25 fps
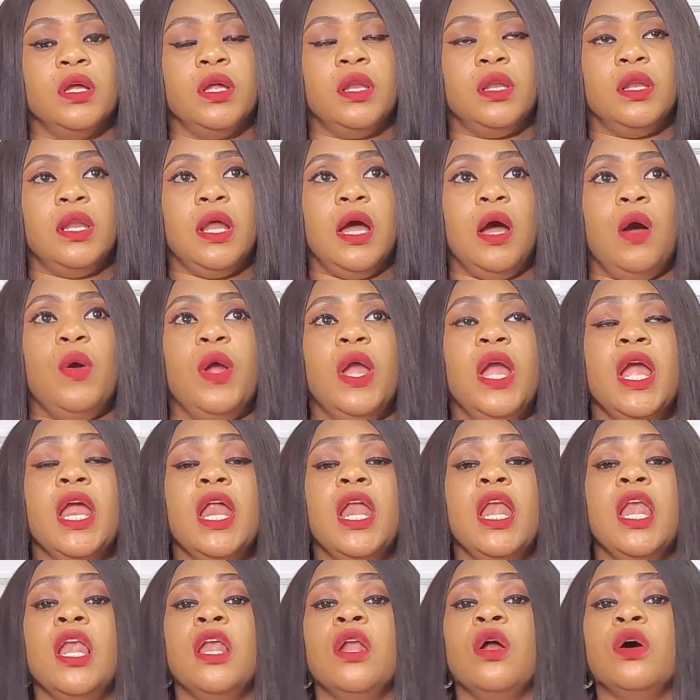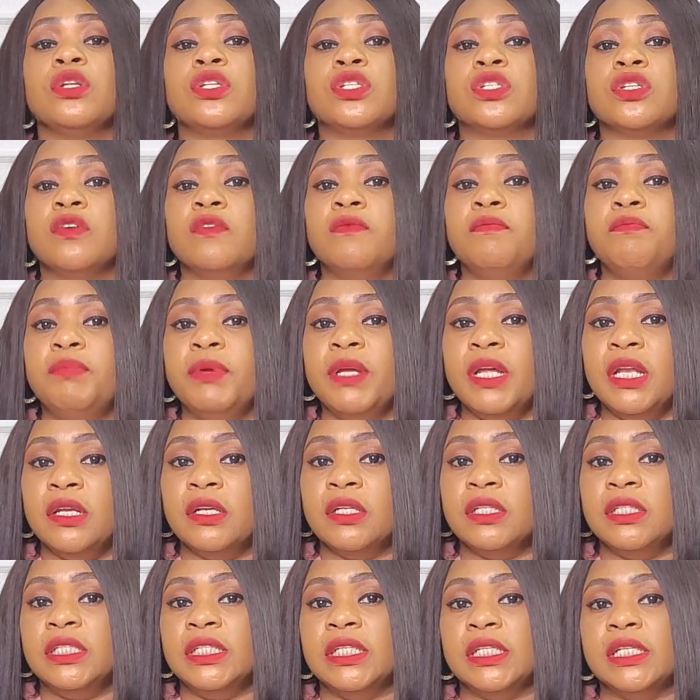Now, a lot of
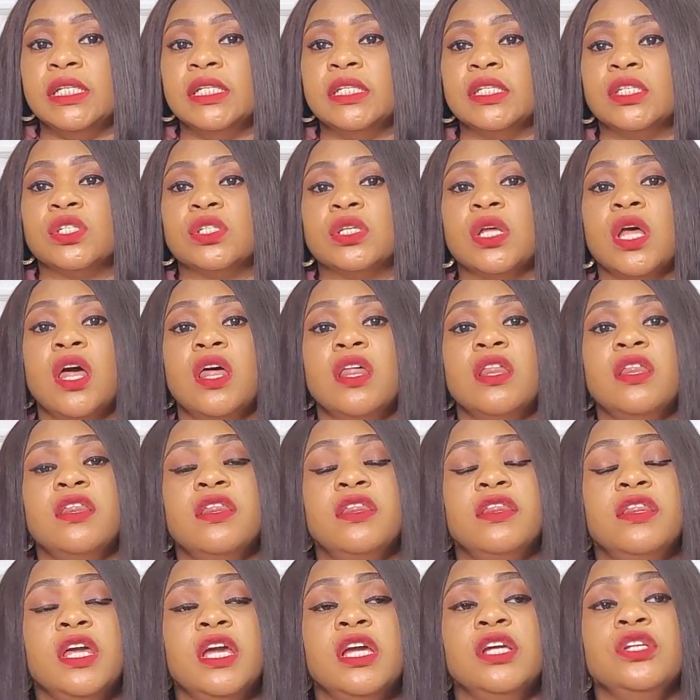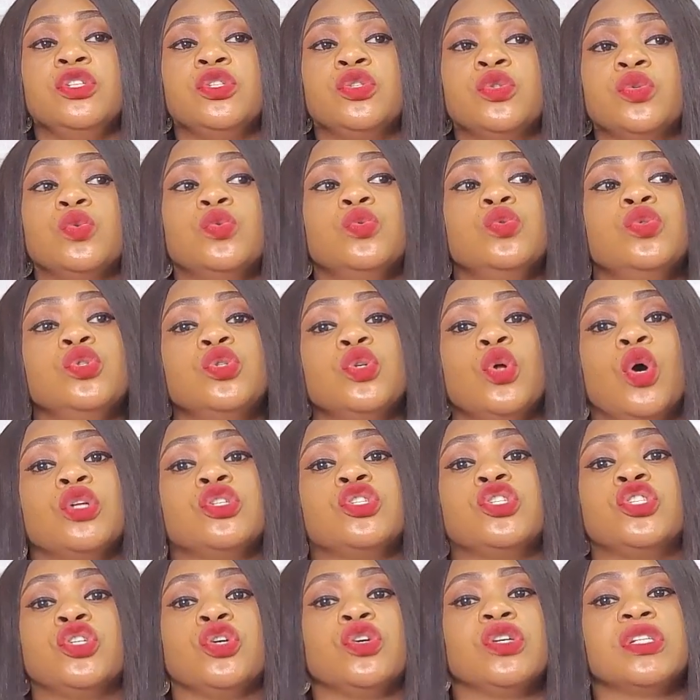billionaires they do
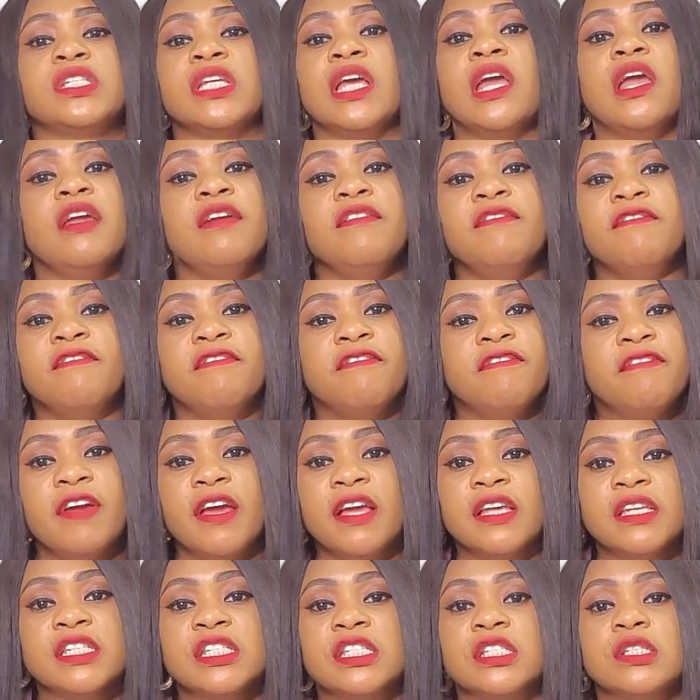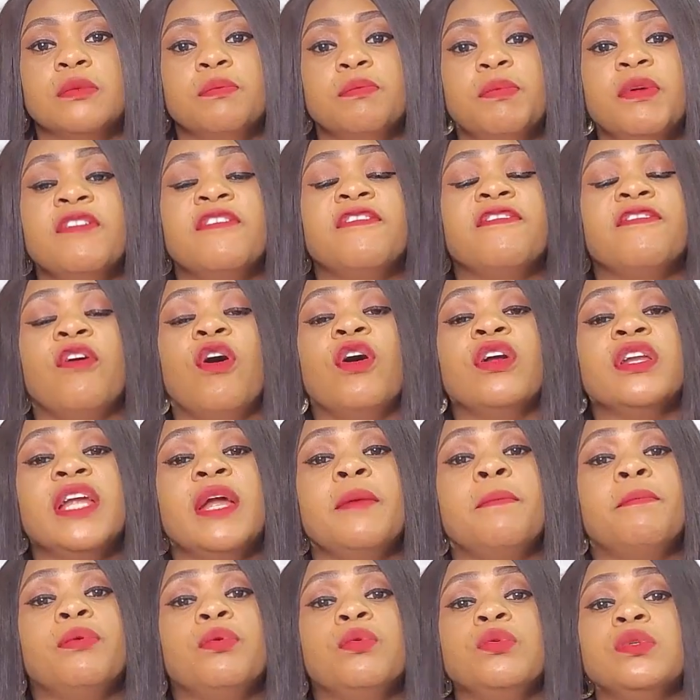not just invest before
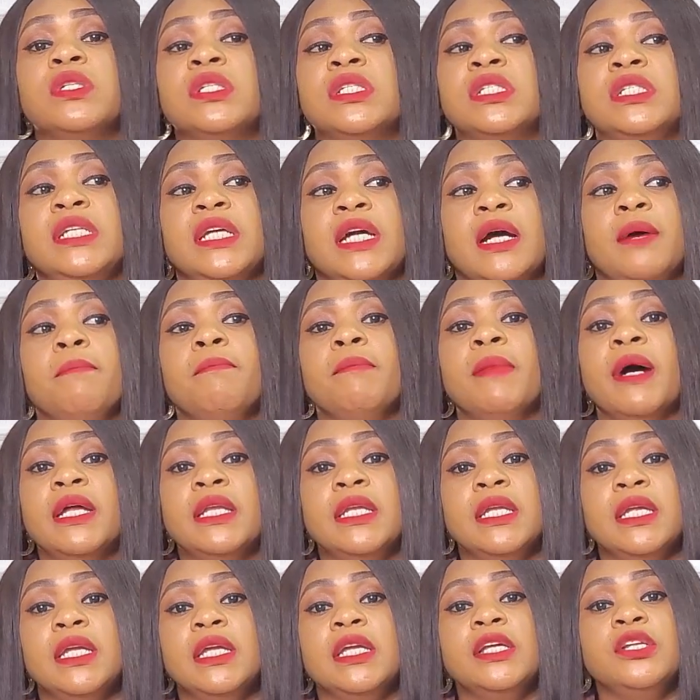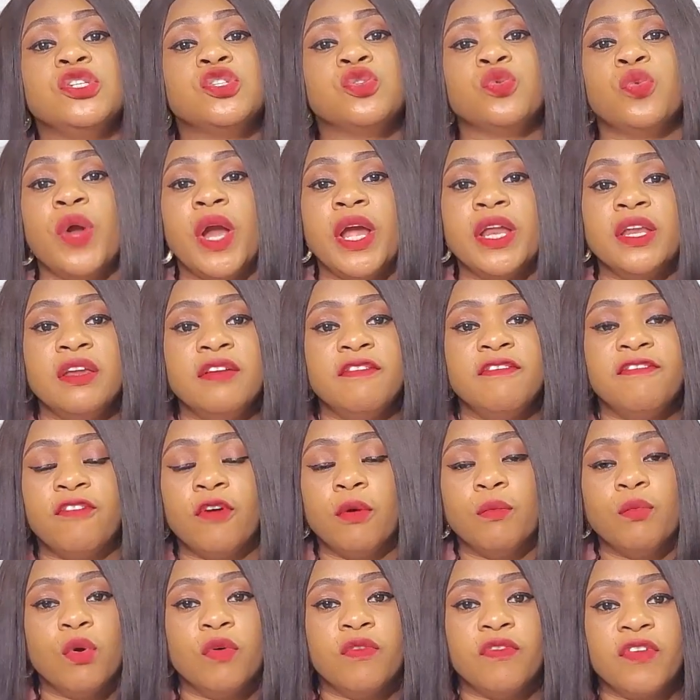they put their money into any
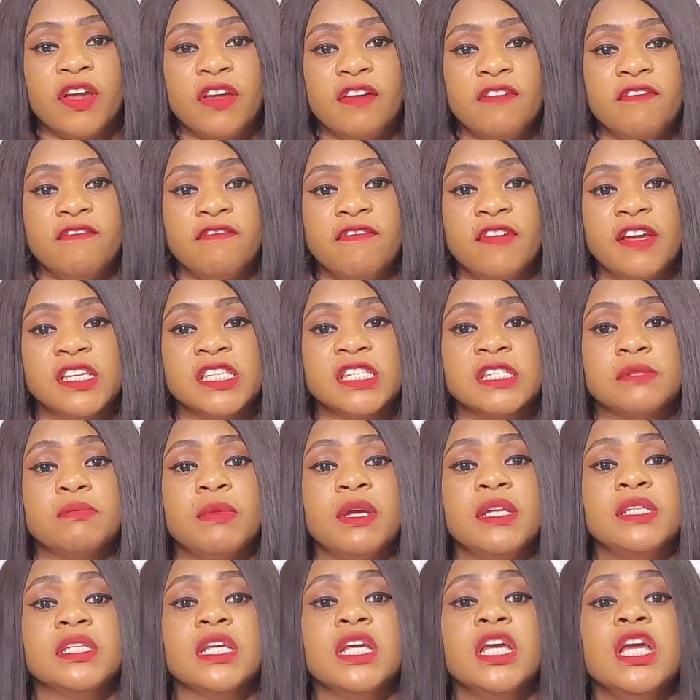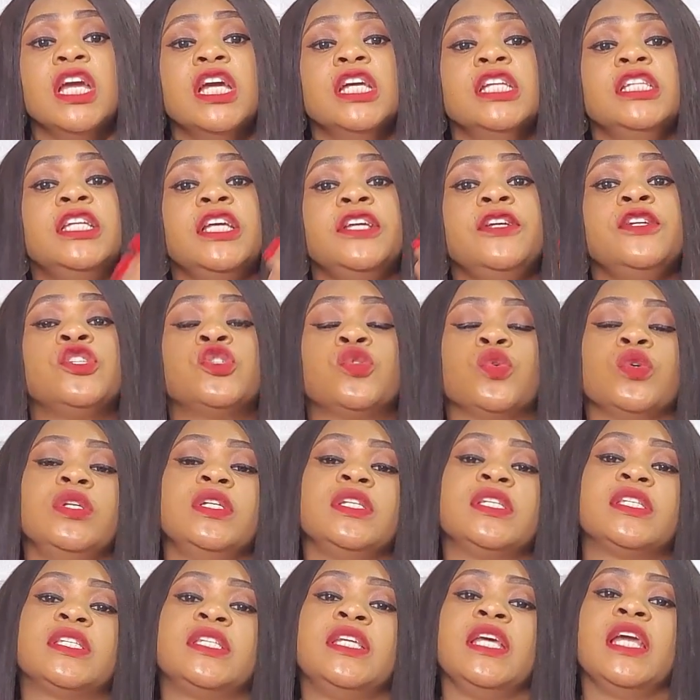form of investment they usually
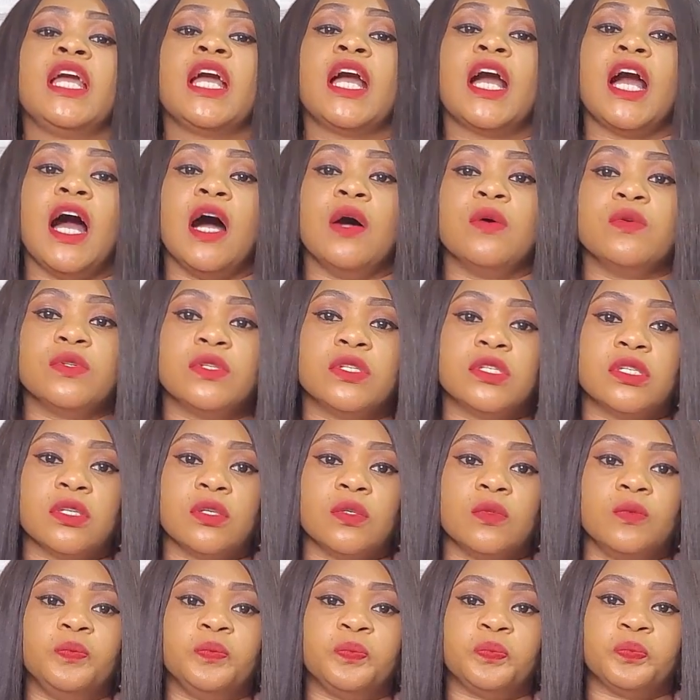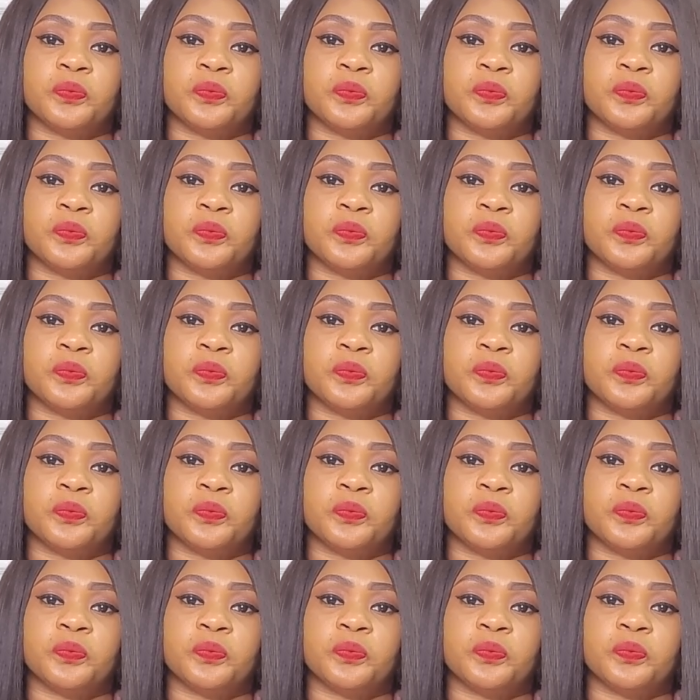seek counsel